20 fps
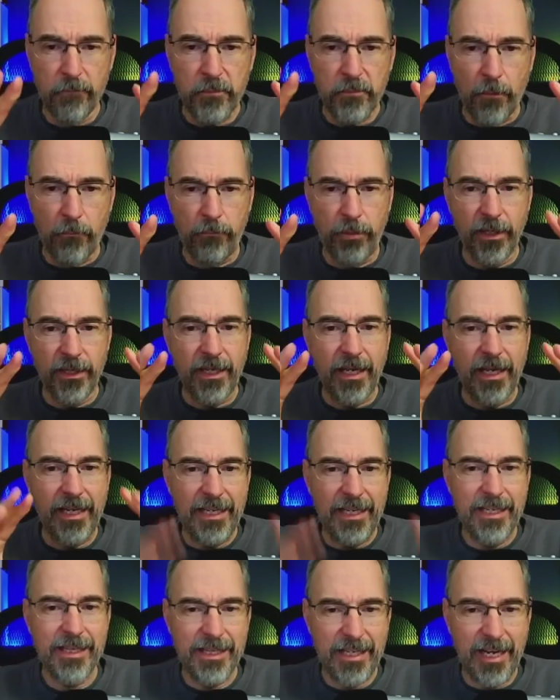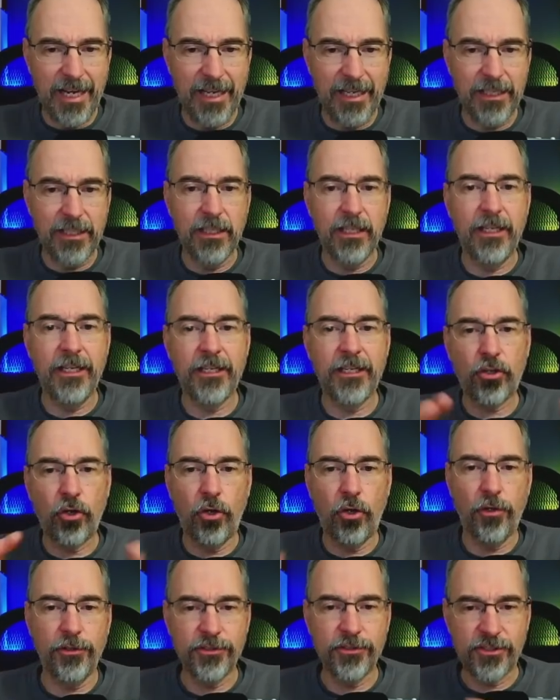but in that, it
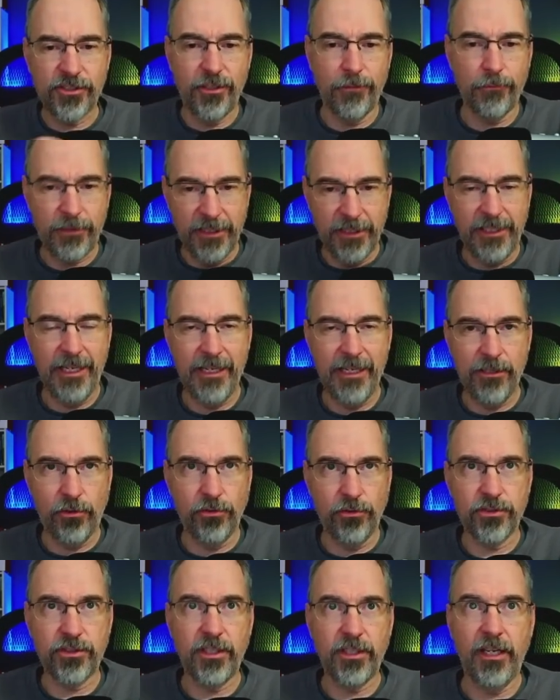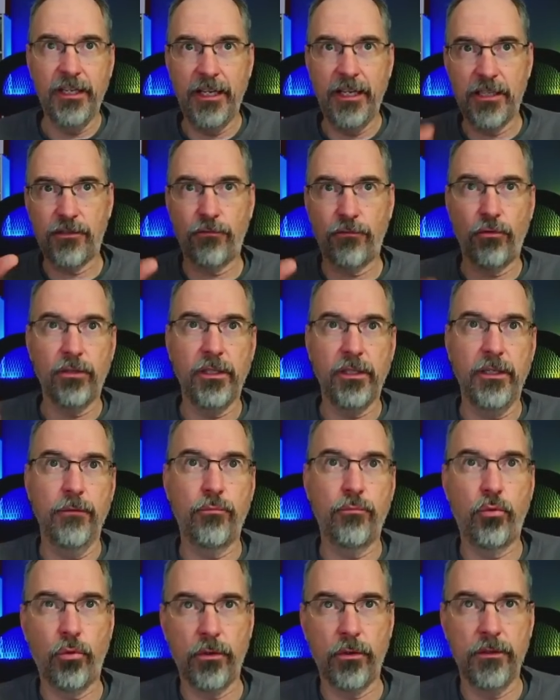caused something else, and that's really
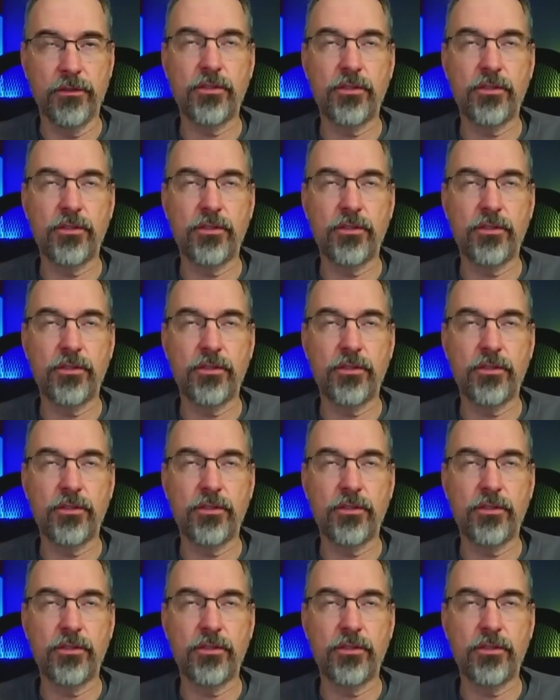important.